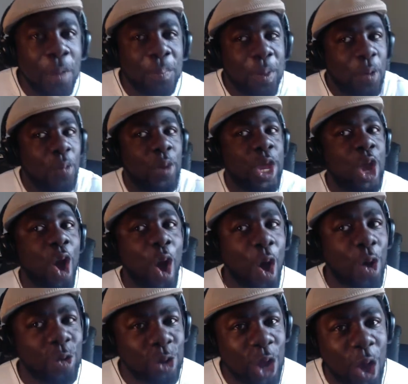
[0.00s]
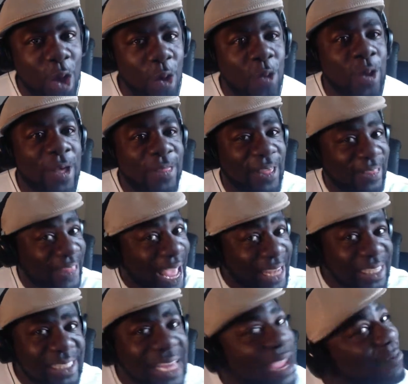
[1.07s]
But we all know that
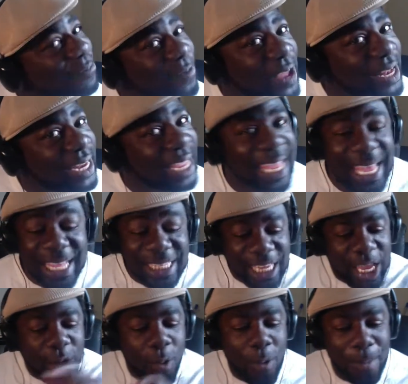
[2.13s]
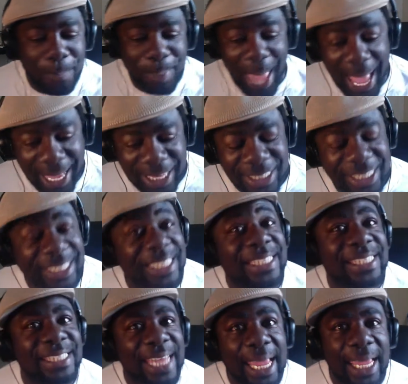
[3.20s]
that state funding isn't going back into the
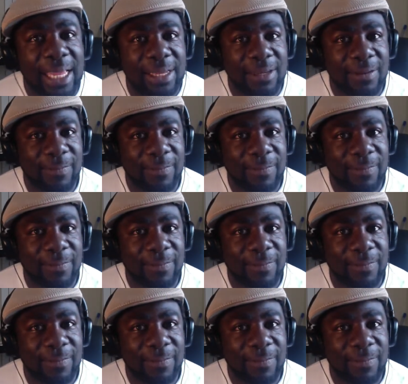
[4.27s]
state